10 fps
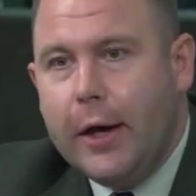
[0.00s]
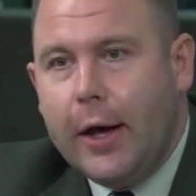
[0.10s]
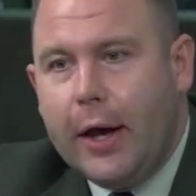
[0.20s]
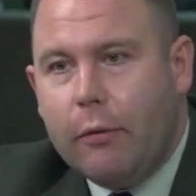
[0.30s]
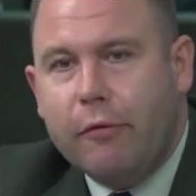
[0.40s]

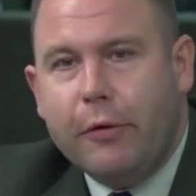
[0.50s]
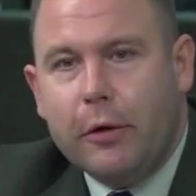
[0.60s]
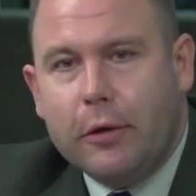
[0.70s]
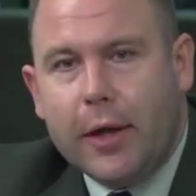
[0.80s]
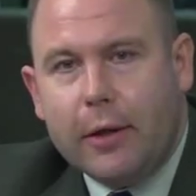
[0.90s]
uh,
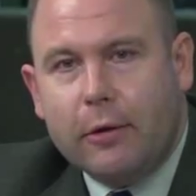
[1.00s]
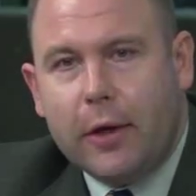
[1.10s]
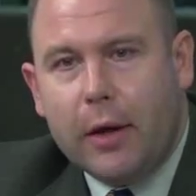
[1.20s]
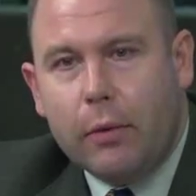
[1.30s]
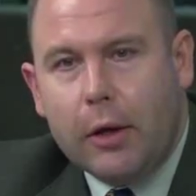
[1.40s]
revealed
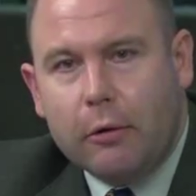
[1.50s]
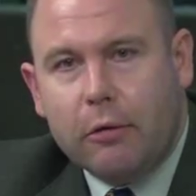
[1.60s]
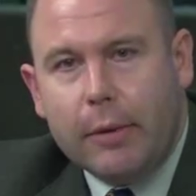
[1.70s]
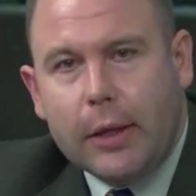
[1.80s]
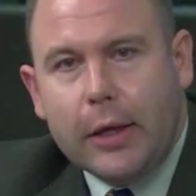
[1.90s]
that uh, we
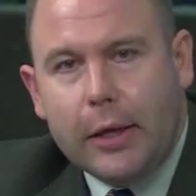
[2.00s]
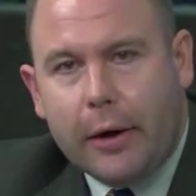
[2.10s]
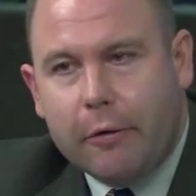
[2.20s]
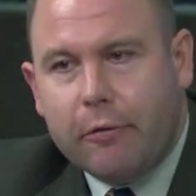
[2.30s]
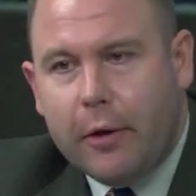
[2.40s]
ultimately
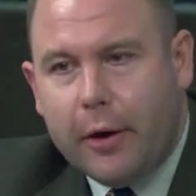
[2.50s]
are,